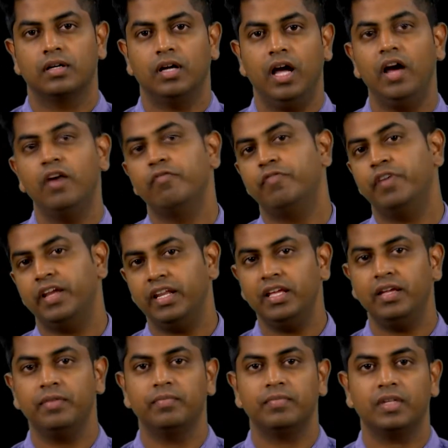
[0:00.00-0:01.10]
a
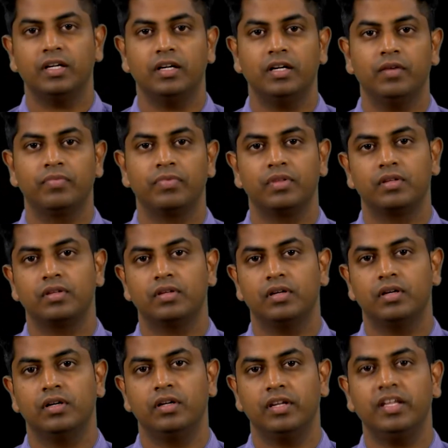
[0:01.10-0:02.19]
very
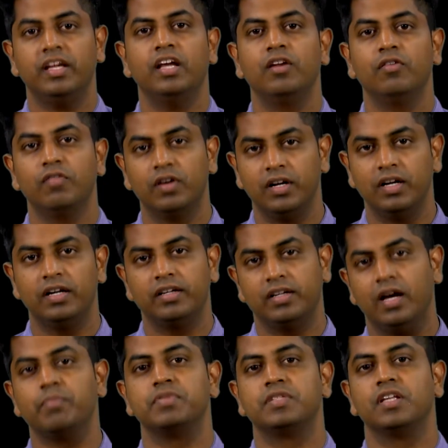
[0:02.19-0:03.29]
real world
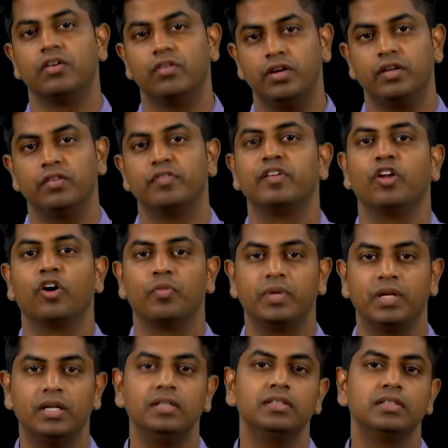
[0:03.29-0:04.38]
observed
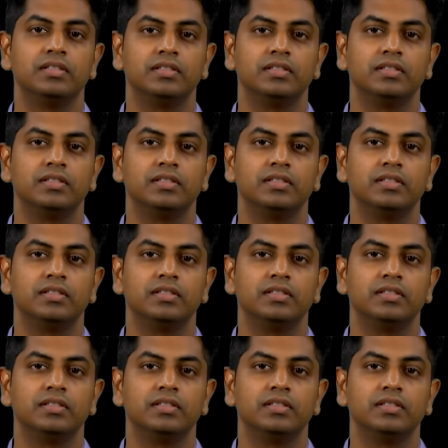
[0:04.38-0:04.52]
phenomena.